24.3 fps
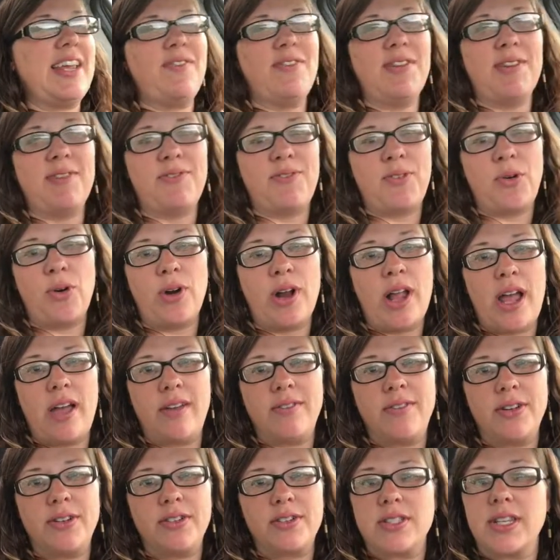Even
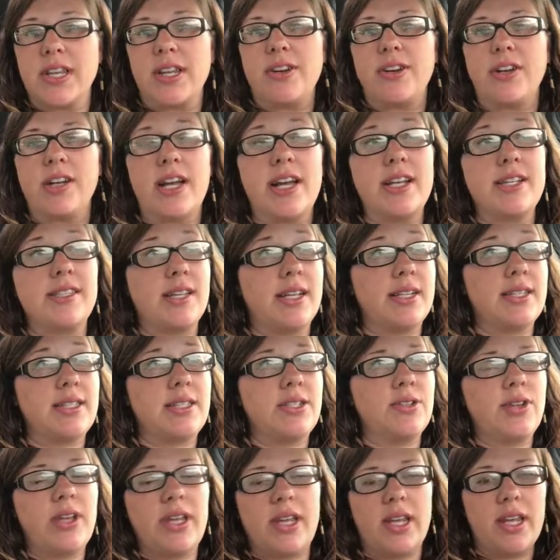4.5 years later, guys, I
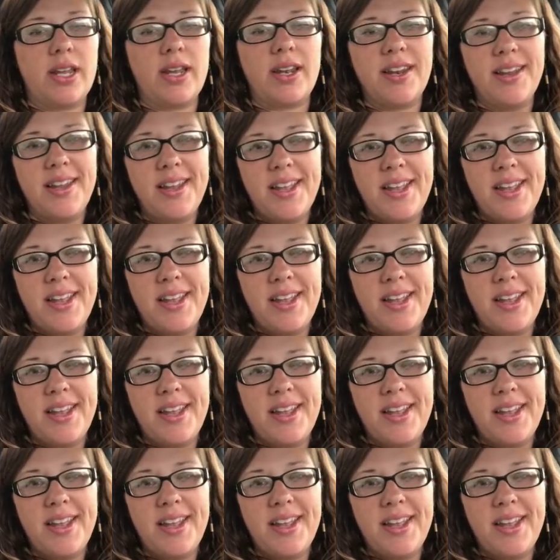still get